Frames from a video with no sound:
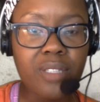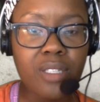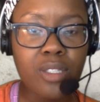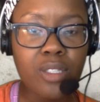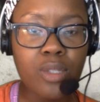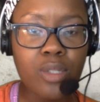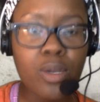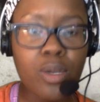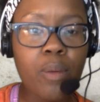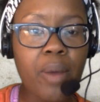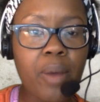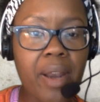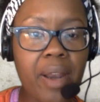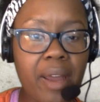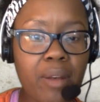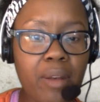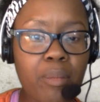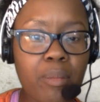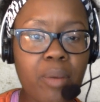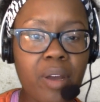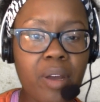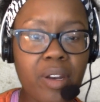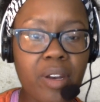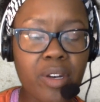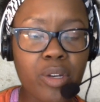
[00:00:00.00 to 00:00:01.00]
So I went out and
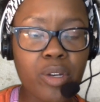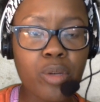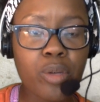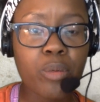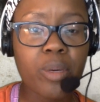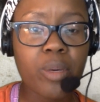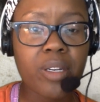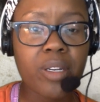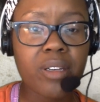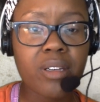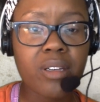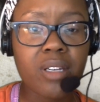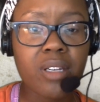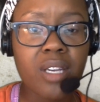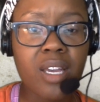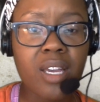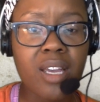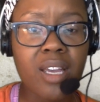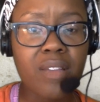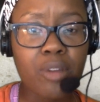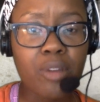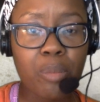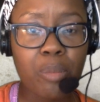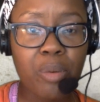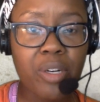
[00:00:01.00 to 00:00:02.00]
bought a new one.
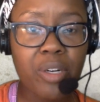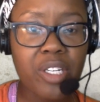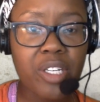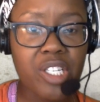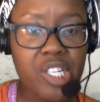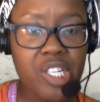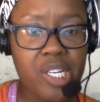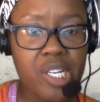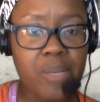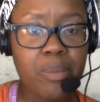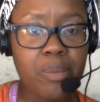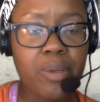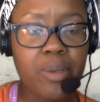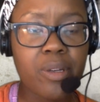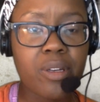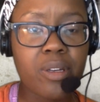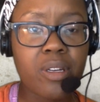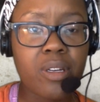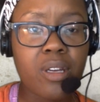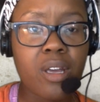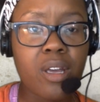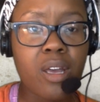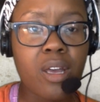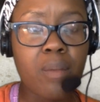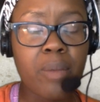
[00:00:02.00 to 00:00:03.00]
They're pretty cheap,
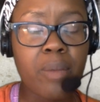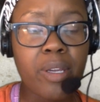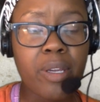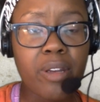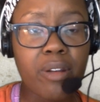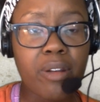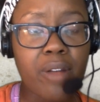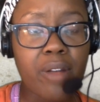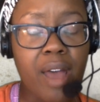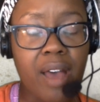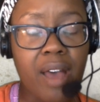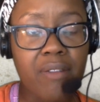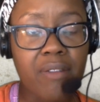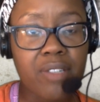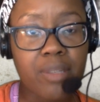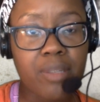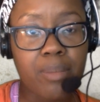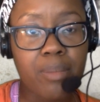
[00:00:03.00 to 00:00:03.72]
but you don't have to